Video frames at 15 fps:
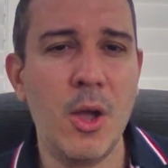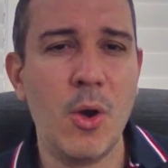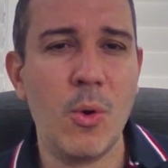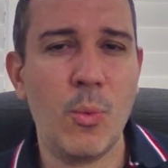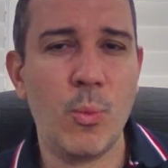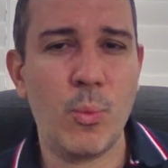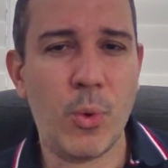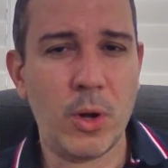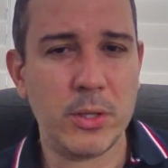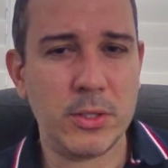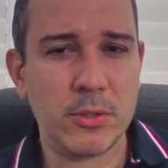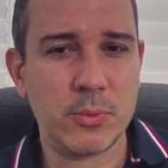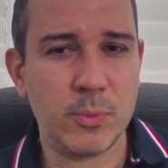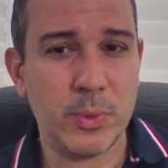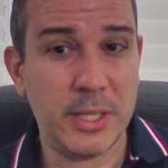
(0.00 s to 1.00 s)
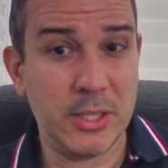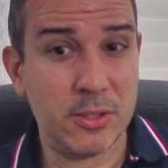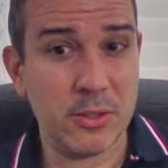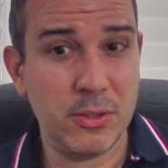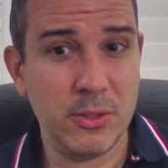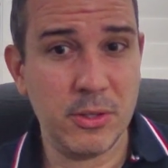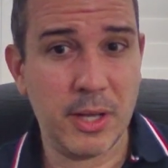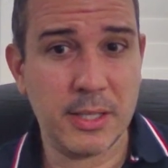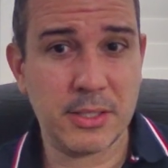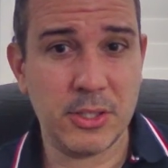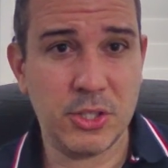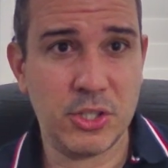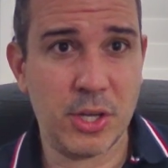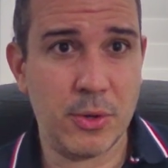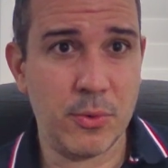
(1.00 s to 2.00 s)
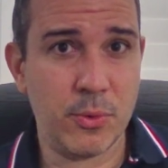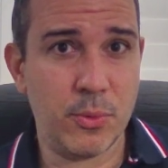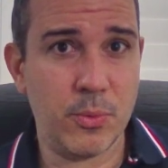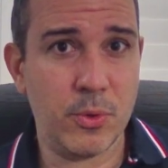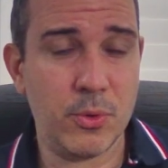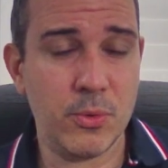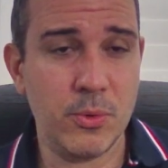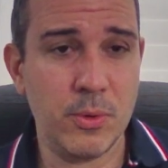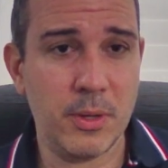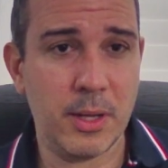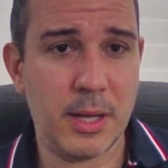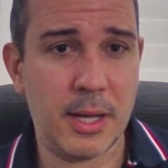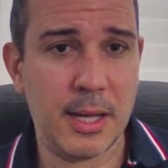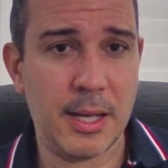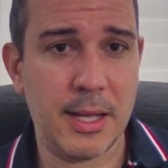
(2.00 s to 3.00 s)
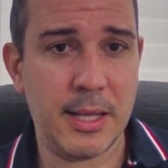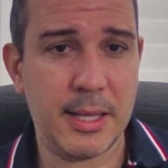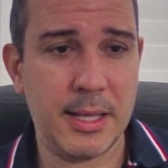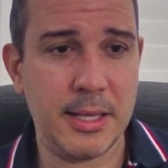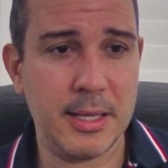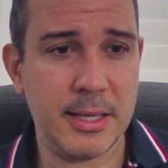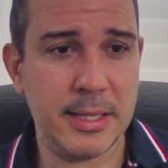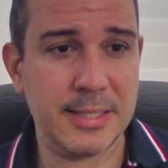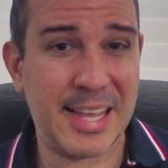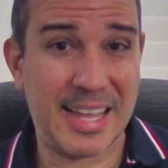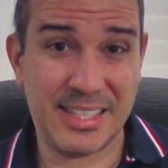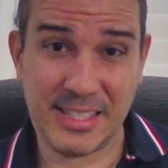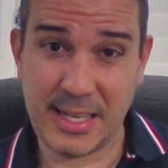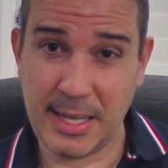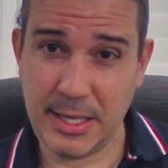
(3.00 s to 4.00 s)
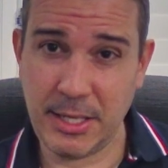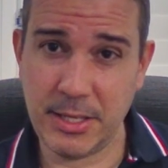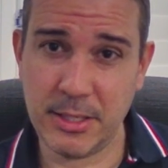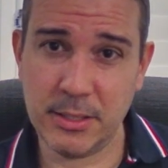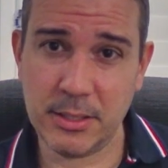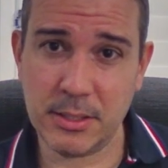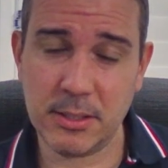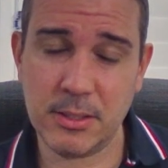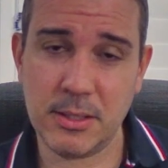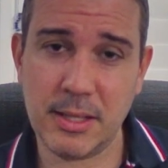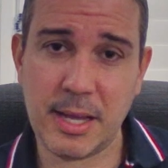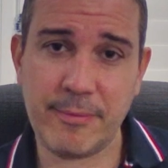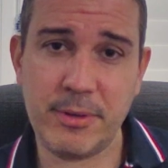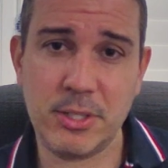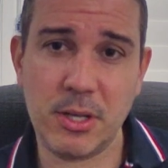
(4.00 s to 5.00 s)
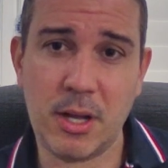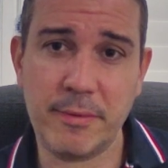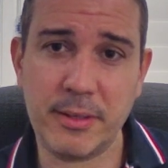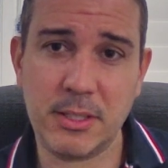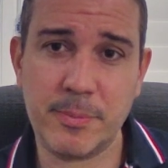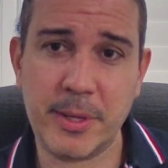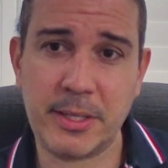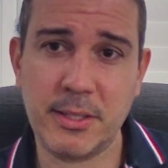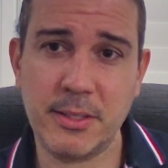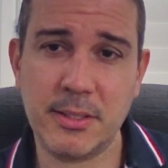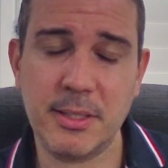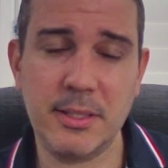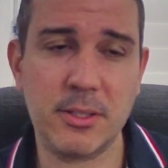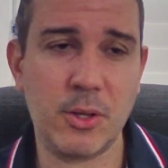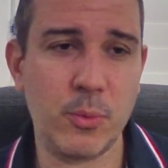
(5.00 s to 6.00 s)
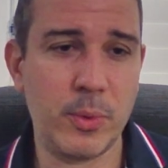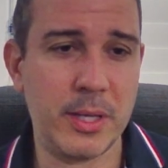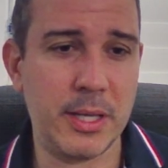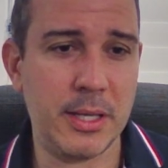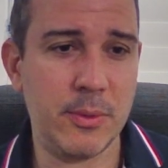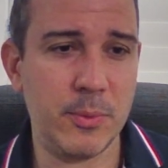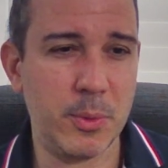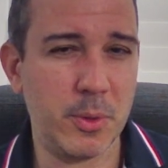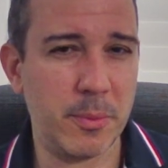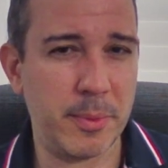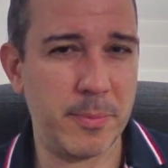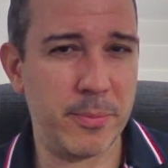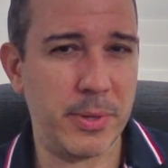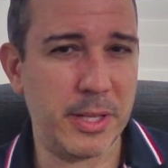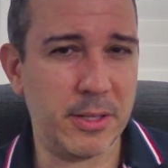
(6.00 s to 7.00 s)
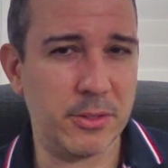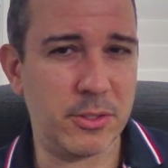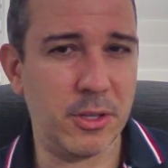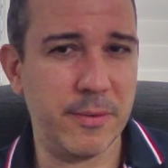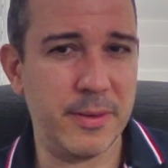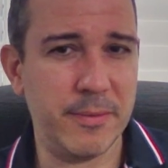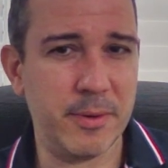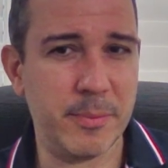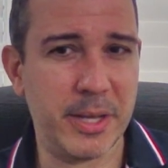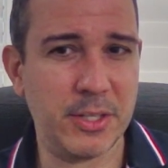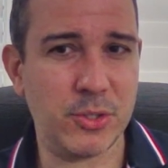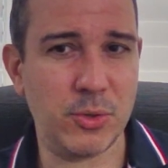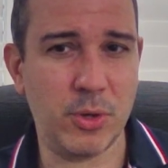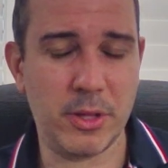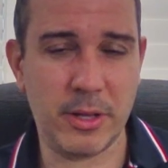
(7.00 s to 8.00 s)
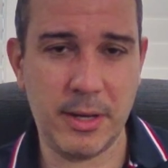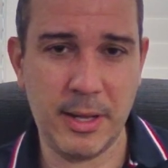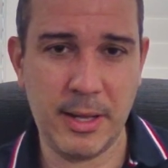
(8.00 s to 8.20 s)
What we do as a general rule here is add 10 years to the average life expectancy. So we want to be pretty conservative and make sure that